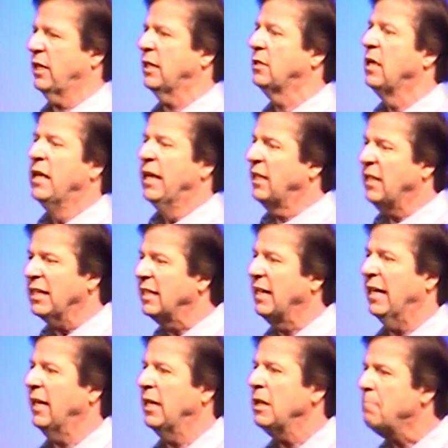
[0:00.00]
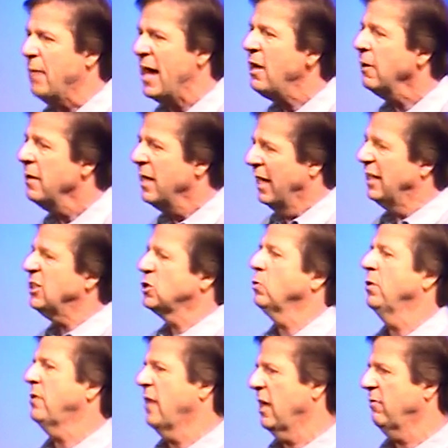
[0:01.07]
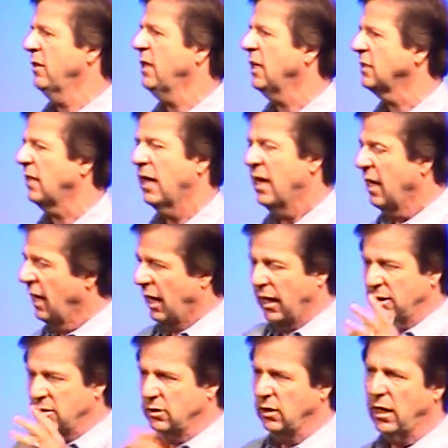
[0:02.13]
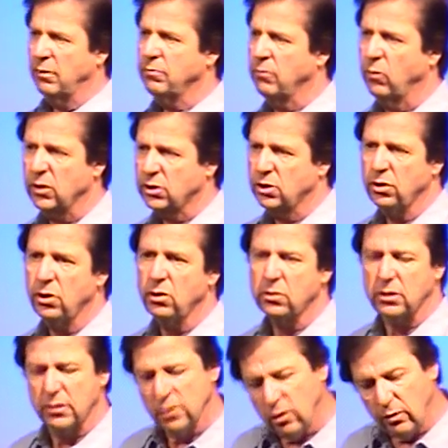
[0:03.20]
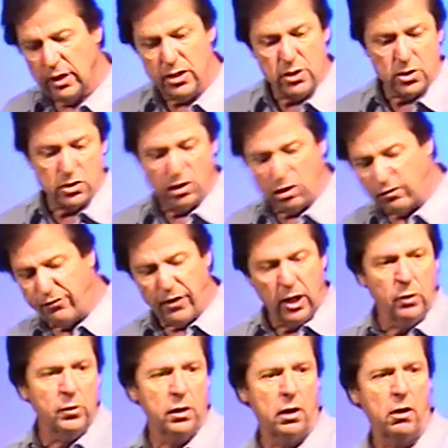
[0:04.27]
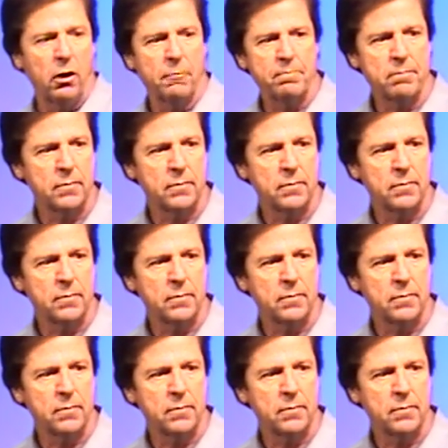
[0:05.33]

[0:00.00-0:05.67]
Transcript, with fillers: It, gets, it doesn't get any better. And this is where David is. I, I, you know, I, what's the use? And so he just starts following along.